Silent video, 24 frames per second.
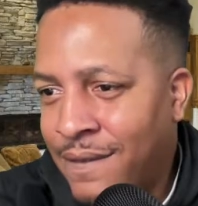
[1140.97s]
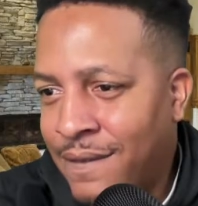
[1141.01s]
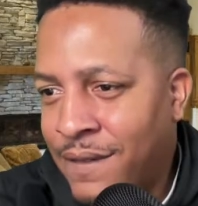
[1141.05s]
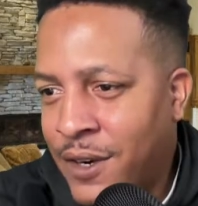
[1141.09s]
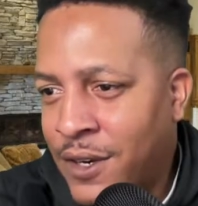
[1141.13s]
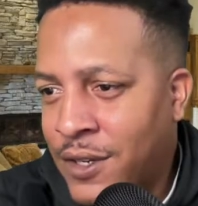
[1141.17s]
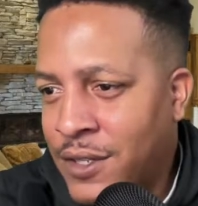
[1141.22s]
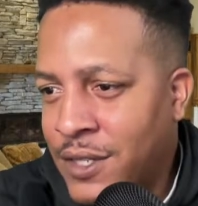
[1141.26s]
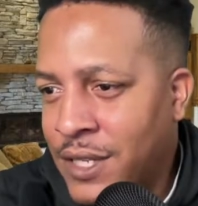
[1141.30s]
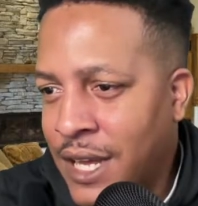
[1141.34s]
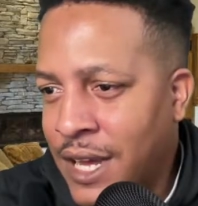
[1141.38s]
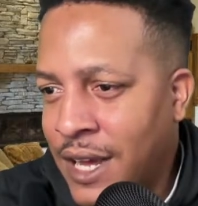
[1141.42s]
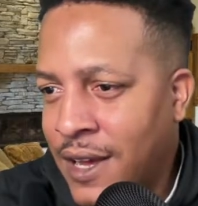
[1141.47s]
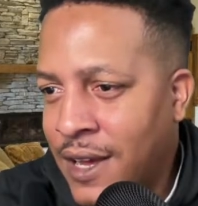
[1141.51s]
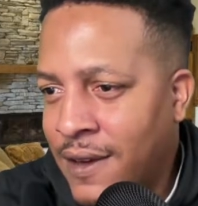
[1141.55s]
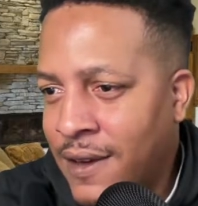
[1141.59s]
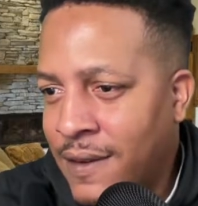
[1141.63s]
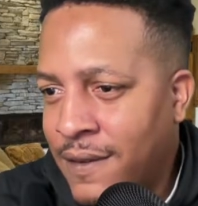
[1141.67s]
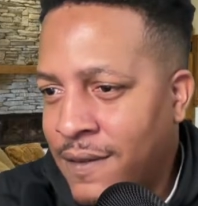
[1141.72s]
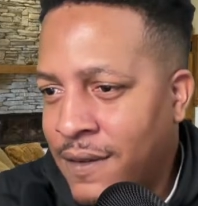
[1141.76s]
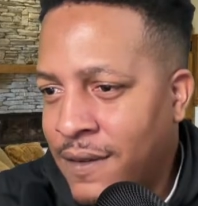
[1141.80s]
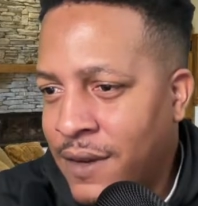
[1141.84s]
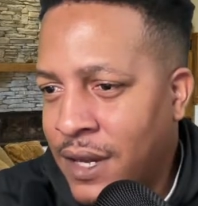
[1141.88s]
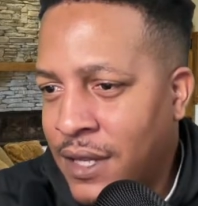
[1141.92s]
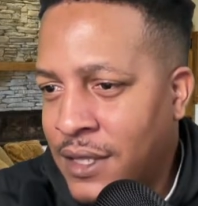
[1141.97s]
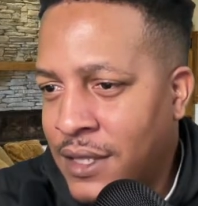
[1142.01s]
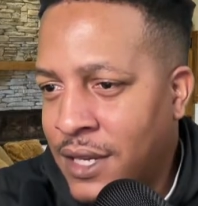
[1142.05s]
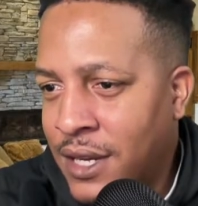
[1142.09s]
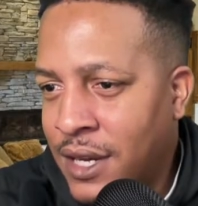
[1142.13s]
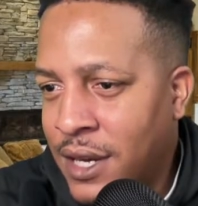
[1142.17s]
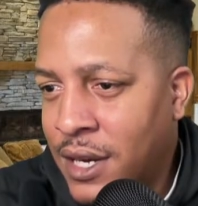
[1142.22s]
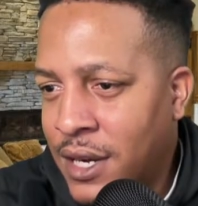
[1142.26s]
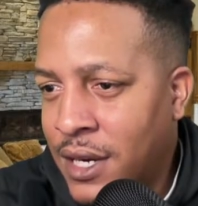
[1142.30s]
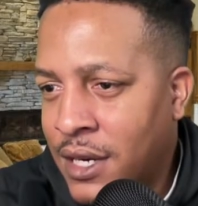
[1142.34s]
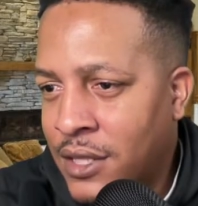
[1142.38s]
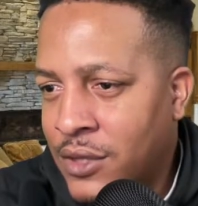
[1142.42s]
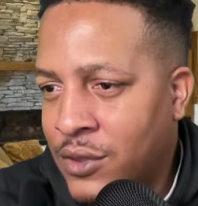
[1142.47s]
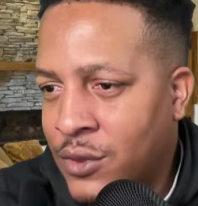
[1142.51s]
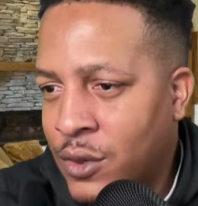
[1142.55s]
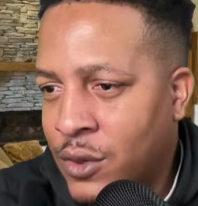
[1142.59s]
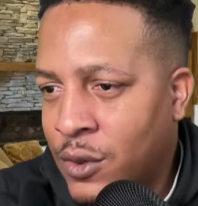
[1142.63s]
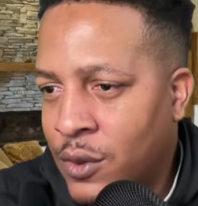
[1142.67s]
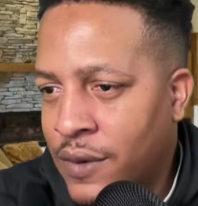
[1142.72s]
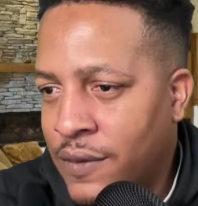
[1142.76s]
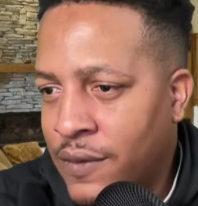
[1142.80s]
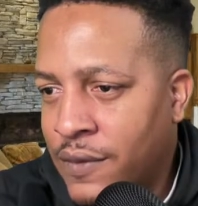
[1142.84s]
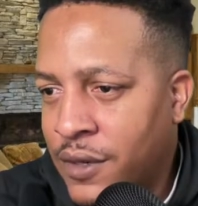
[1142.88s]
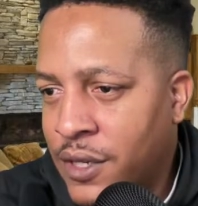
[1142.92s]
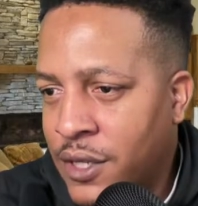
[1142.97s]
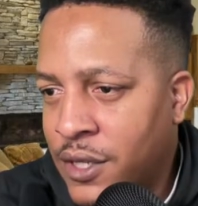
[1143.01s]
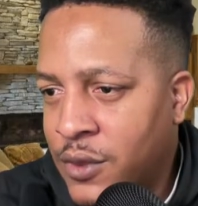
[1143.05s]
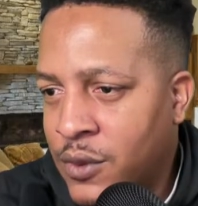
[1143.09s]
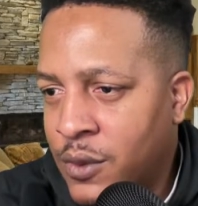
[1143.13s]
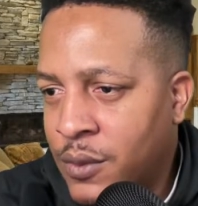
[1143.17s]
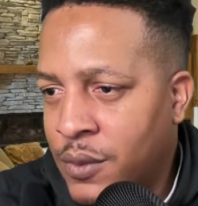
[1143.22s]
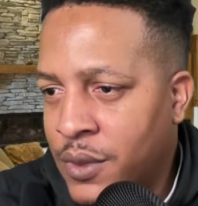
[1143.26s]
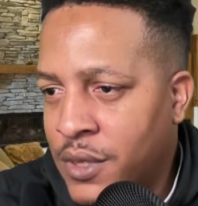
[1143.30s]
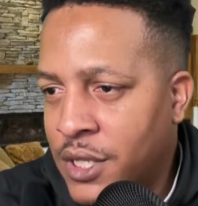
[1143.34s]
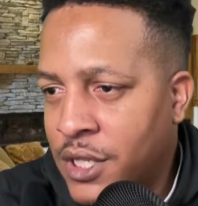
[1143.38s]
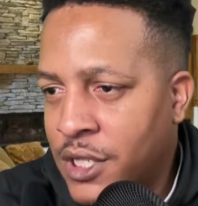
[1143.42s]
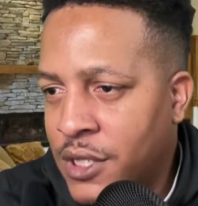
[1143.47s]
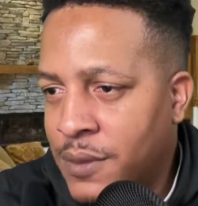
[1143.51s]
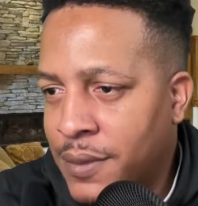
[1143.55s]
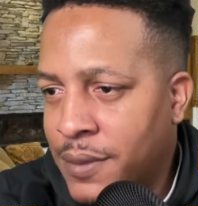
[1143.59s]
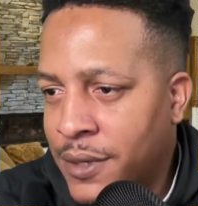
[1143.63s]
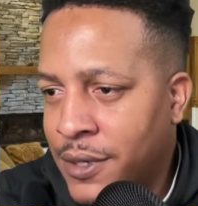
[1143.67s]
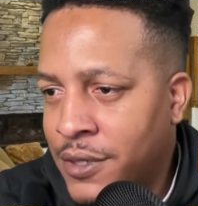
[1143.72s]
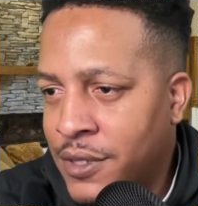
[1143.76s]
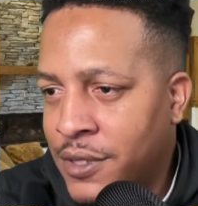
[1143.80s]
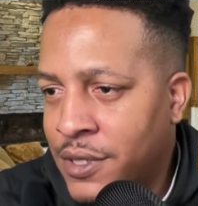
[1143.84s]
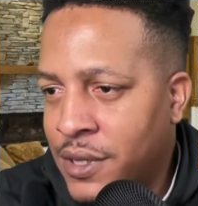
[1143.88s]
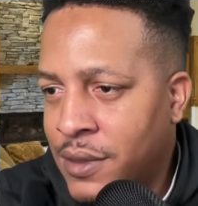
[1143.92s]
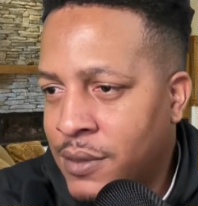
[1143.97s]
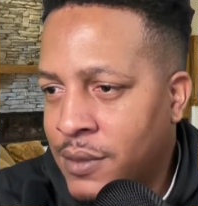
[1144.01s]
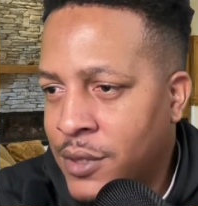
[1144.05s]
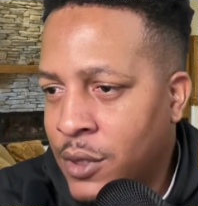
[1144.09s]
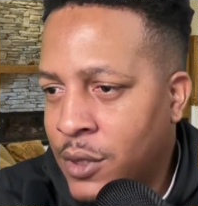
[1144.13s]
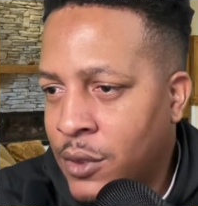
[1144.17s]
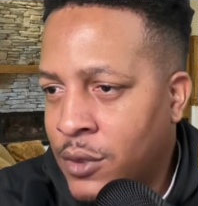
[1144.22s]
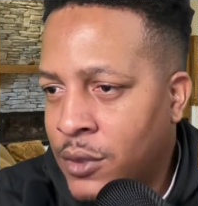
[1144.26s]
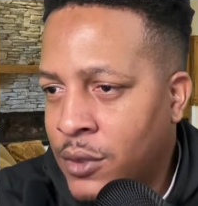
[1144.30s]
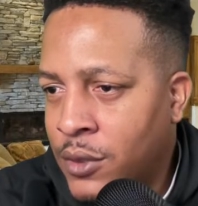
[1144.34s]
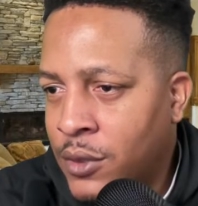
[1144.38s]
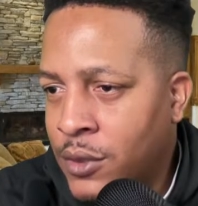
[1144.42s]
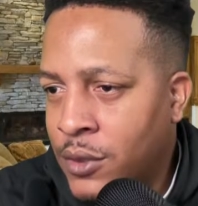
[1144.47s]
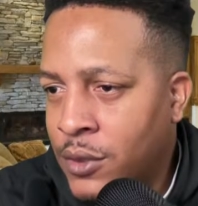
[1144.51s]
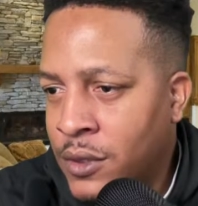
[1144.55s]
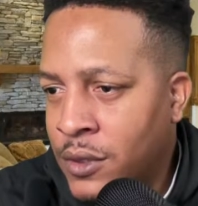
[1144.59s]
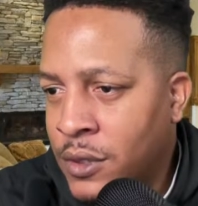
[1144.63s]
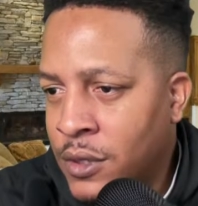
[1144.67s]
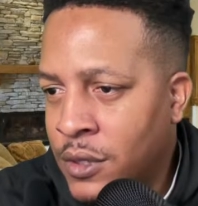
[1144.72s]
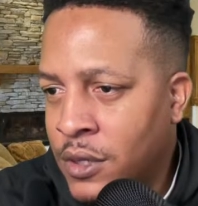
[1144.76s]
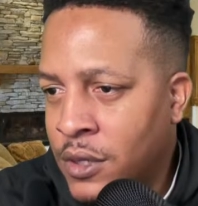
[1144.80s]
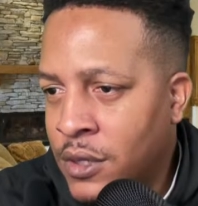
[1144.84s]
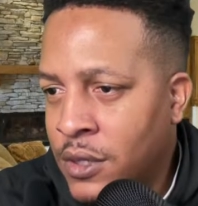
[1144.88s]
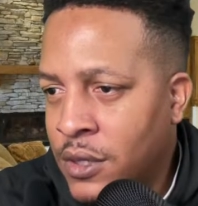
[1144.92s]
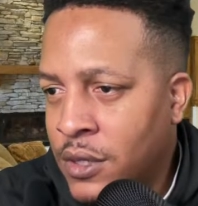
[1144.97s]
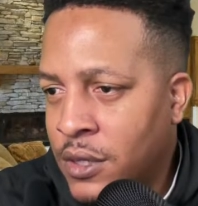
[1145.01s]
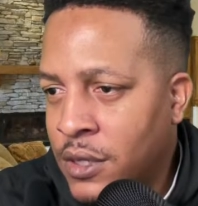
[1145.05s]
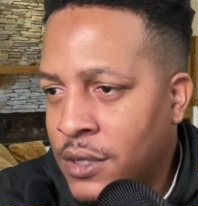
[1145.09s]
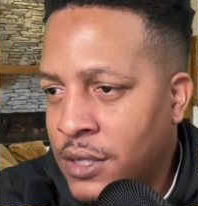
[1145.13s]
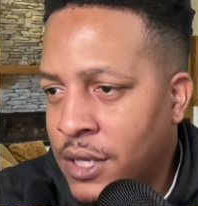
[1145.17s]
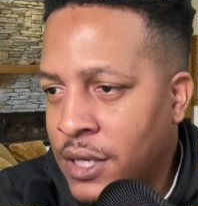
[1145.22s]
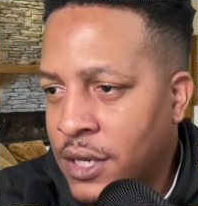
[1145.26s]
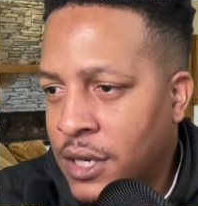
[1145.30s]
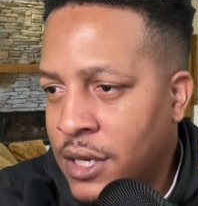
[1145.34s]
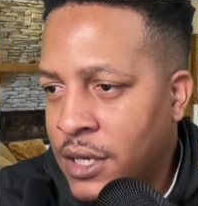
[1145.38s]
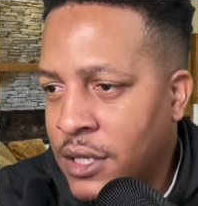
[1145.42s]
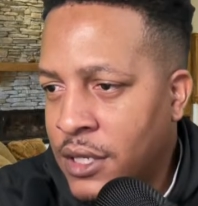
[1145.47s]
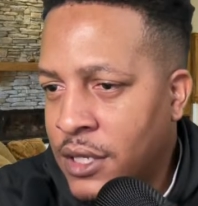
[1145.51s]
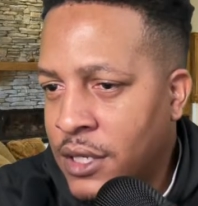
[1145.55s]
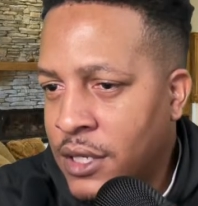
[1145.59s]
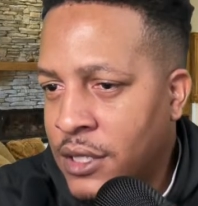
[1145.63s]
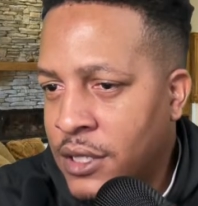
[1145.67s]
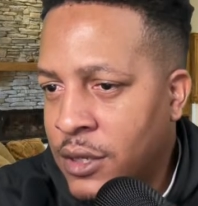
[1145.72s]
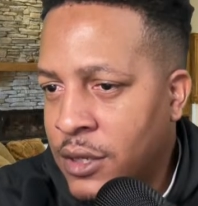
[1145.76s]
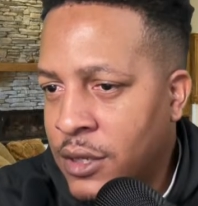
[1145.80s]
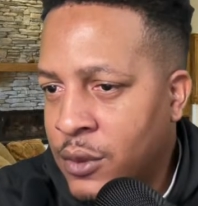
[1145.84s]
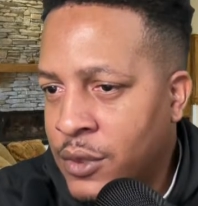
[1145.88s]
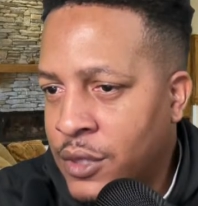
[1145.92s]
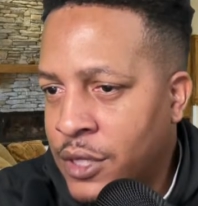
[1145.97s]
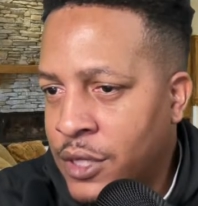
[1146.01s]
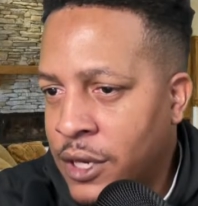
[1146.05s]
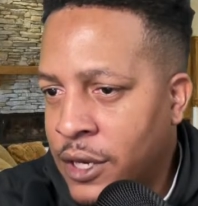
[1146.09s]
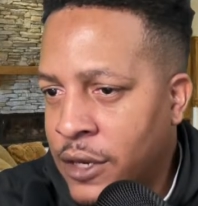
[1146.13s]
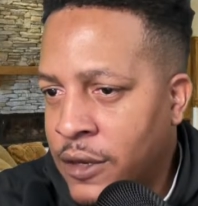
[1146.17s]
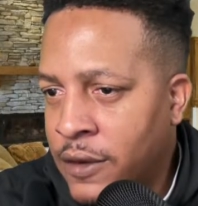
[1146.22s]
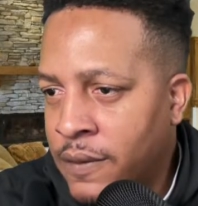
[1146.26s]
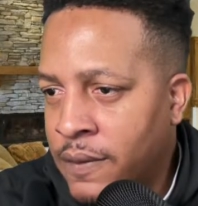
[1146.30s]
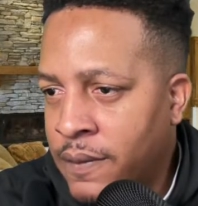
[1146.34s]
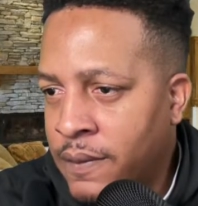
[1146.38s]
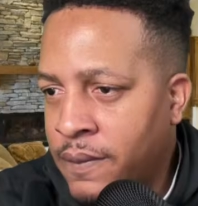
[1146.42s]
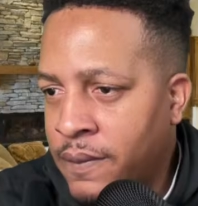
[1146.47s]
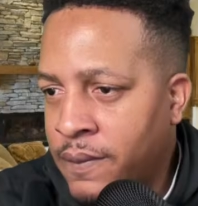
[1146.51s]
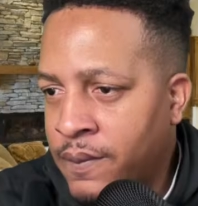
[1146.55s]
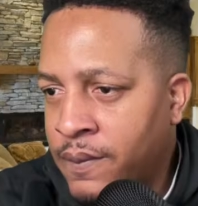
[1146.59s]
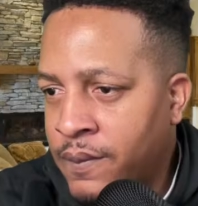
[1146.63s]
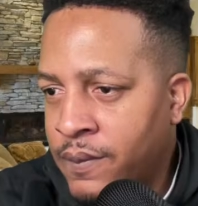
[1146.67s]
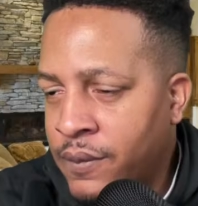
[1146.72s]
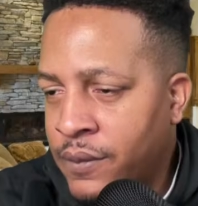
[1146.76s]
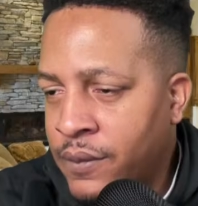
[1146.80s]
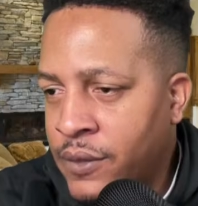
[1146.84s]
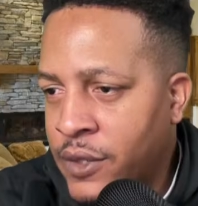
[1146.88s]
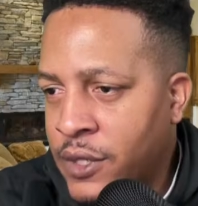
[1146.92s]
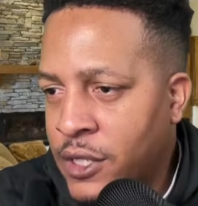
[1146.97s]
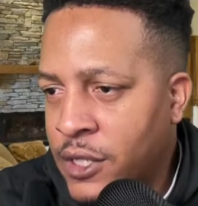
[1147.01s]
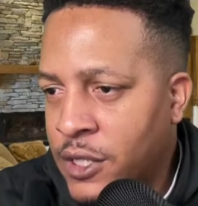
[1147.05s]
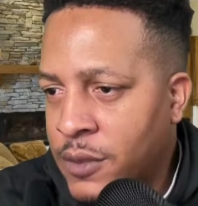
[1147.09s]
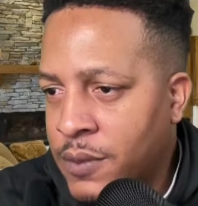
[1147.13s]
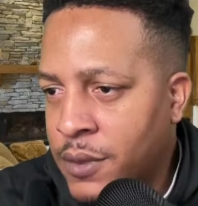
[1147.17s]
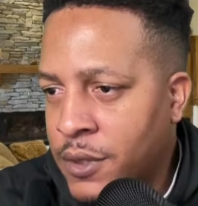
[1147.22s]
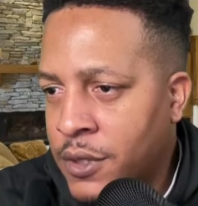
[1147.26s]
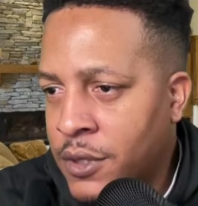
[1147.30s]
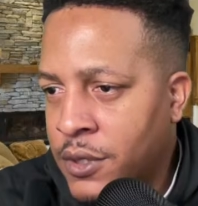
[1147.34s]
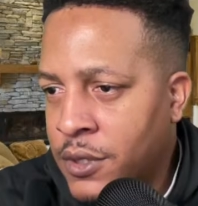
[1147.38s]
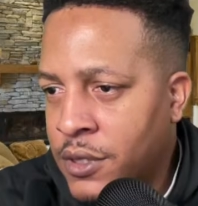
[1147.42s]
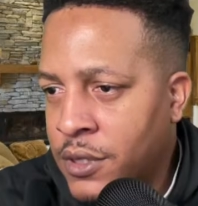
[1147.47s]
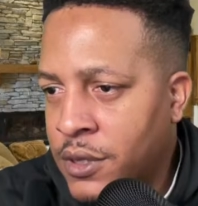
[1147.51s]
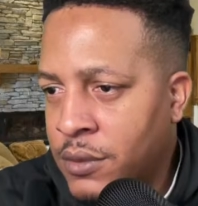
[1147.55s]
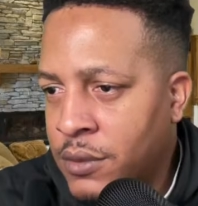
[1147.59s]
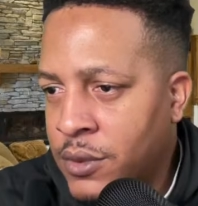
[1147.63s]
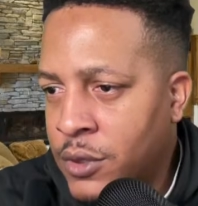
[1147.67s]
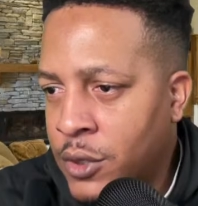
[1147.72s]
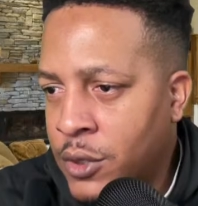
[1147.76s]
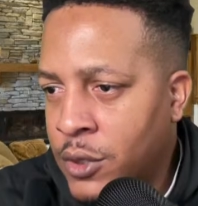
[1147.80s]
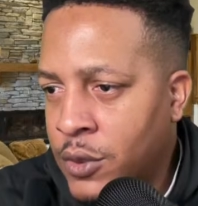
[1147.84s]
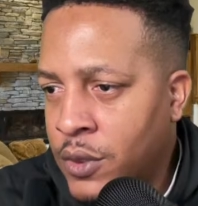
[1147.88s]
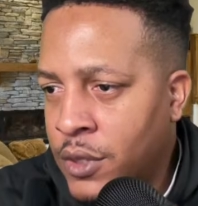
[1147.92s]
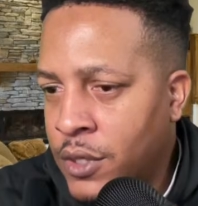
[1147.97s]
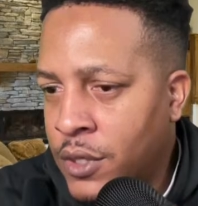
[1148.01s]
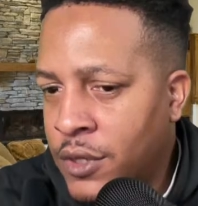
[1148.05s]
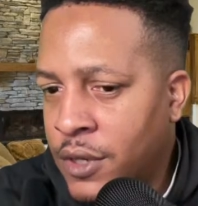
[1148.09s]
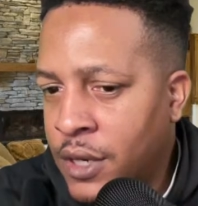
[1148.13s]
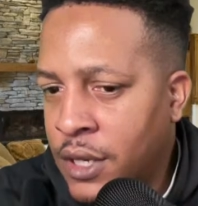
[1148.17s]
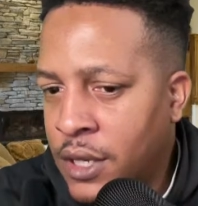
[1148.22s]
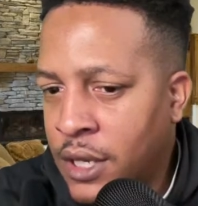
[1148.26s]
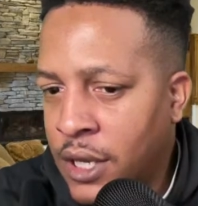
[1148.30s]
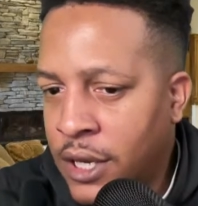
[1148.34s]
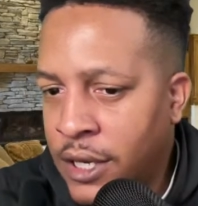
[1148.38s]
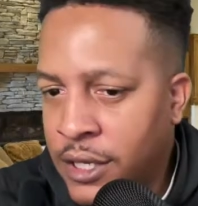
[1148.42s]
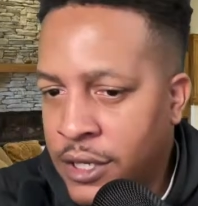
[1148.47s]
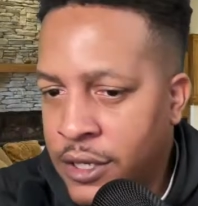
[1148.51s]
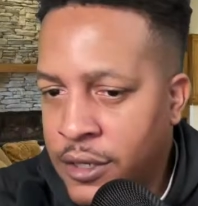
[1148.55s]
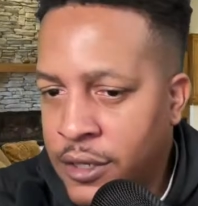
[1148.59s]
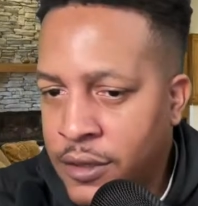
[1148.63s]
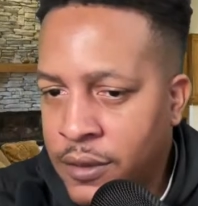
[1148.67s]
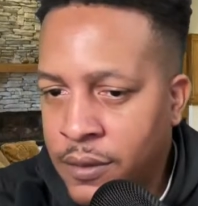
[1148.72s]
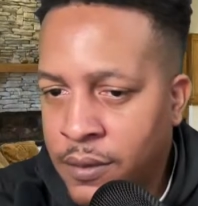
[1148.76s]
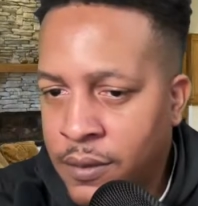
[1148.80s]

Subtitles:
first half, I think I got to throw away for this one. But that Spurs team total, I think I can get there with that. Spurs team total under. I like it.